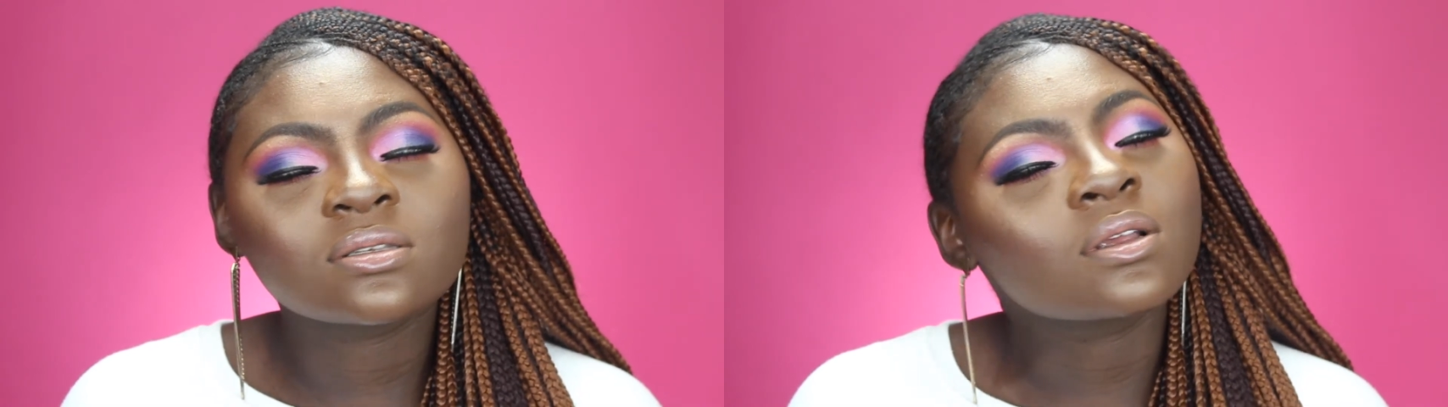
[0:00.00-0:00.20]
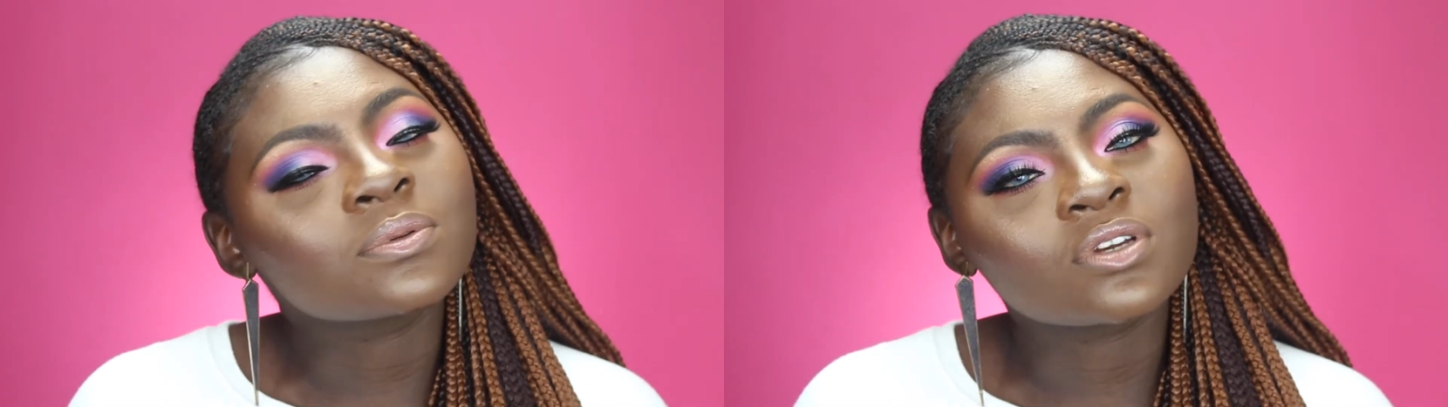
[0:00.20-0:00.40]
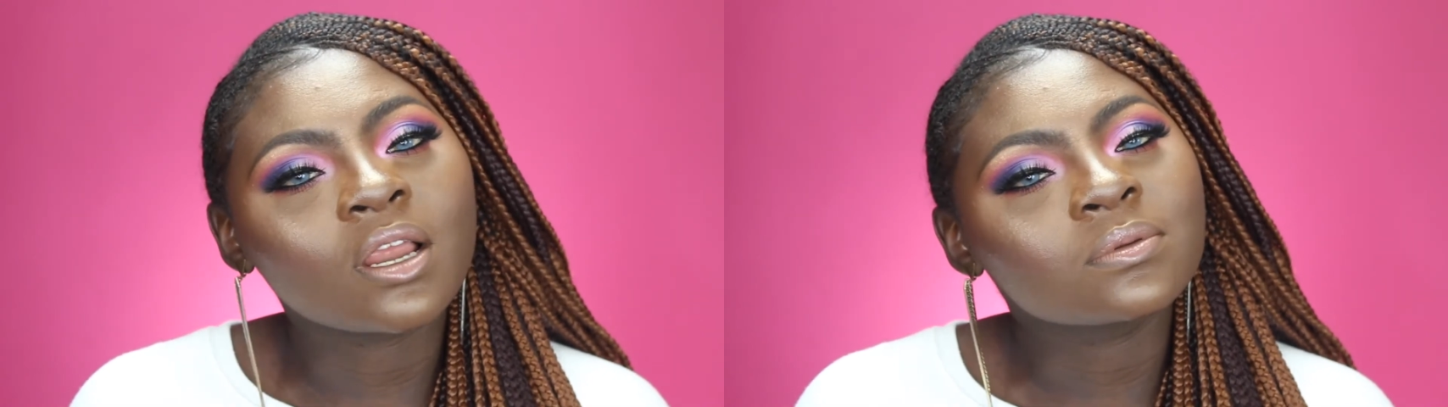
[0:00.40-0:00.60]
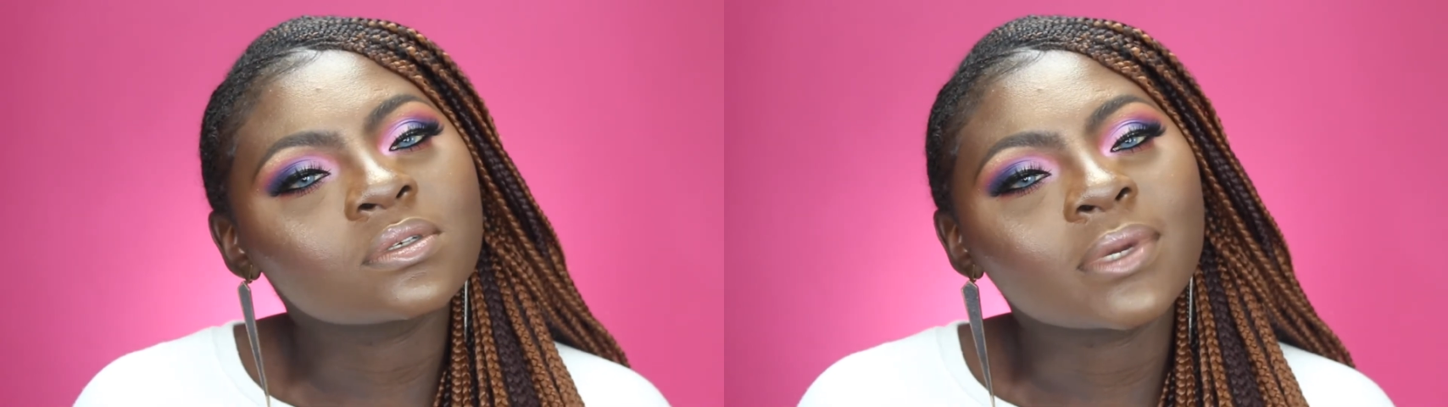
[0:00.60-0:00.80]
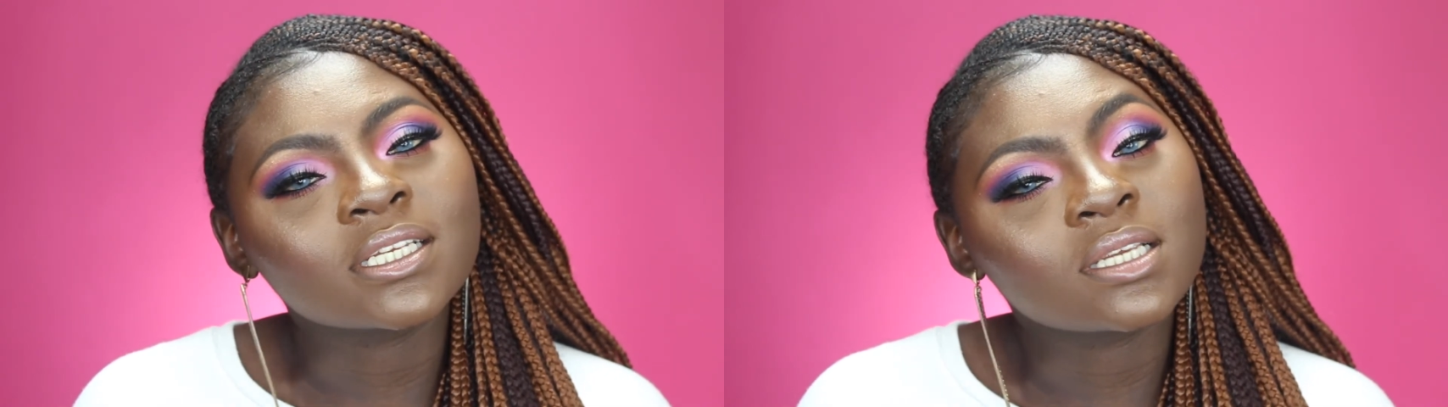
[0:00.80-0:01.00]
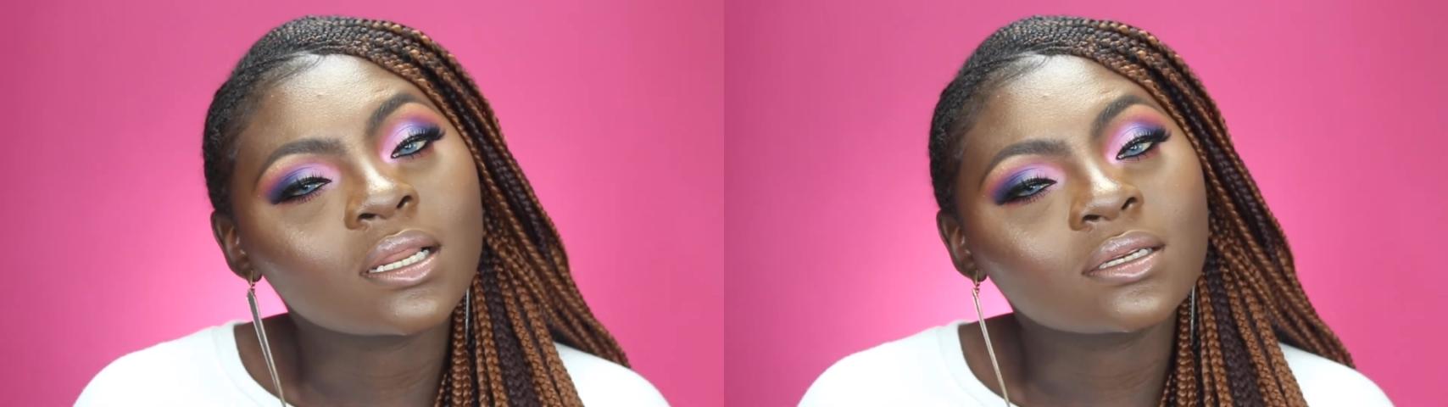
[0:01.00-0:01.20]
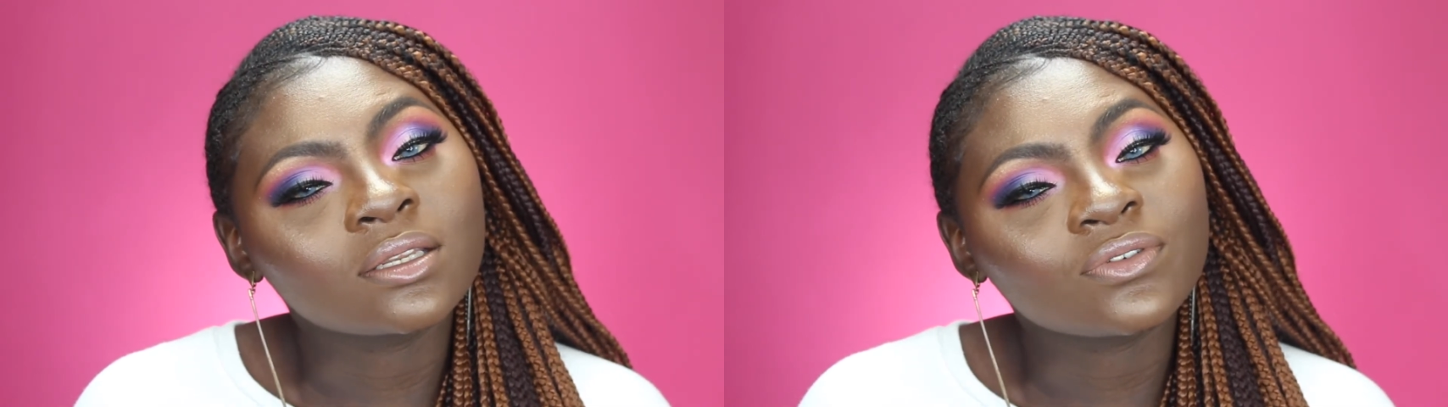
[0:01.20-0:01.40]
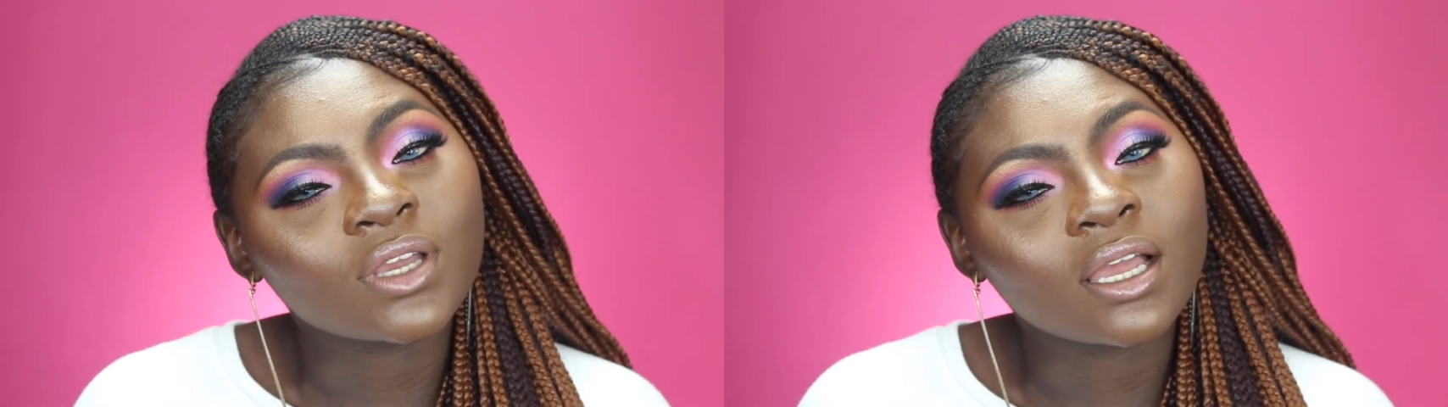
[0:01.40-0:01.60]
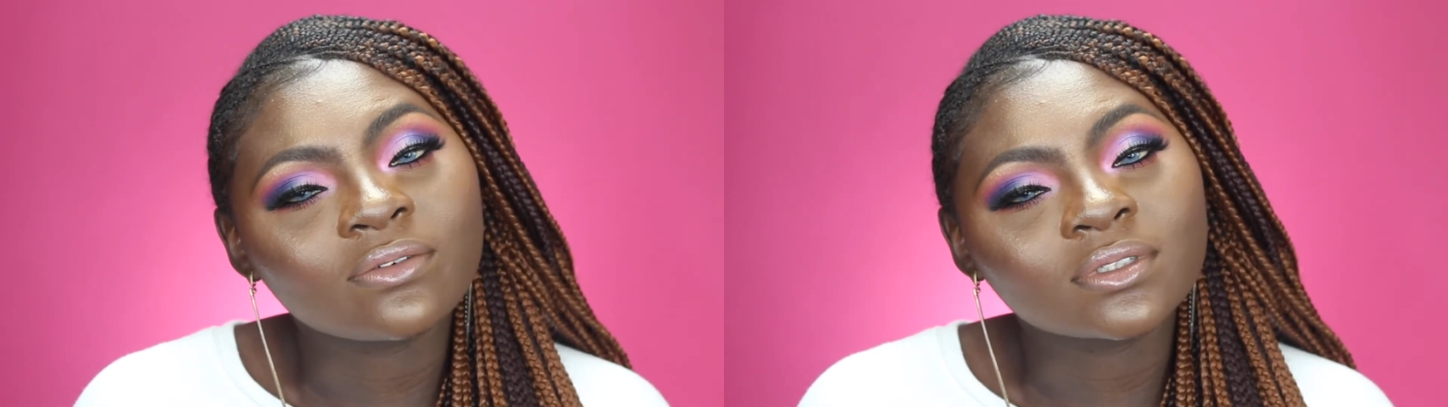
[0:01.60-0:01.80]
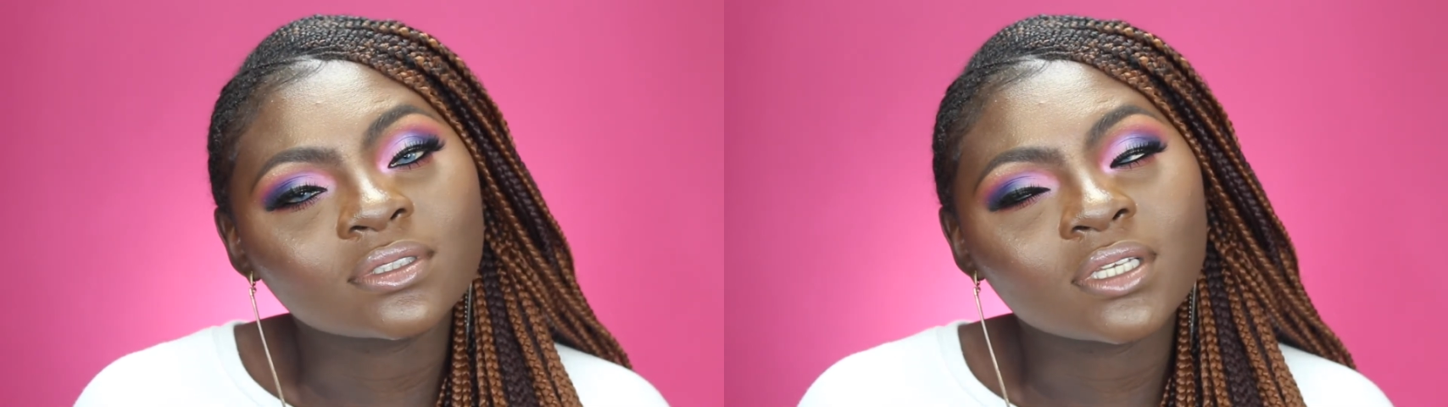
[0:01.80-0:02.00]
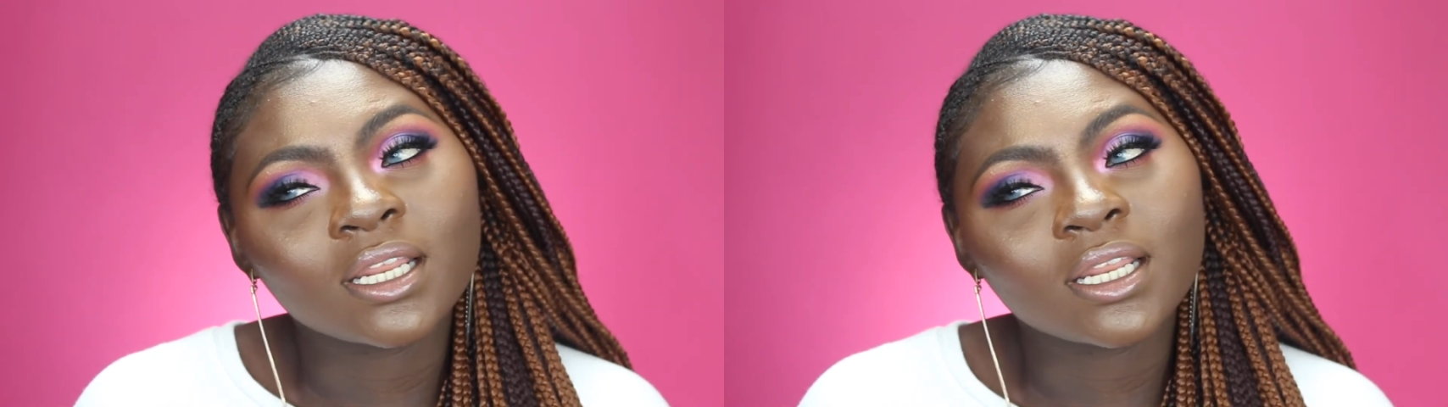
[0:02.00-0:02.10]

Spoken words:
subscribe to my channel if you haven't.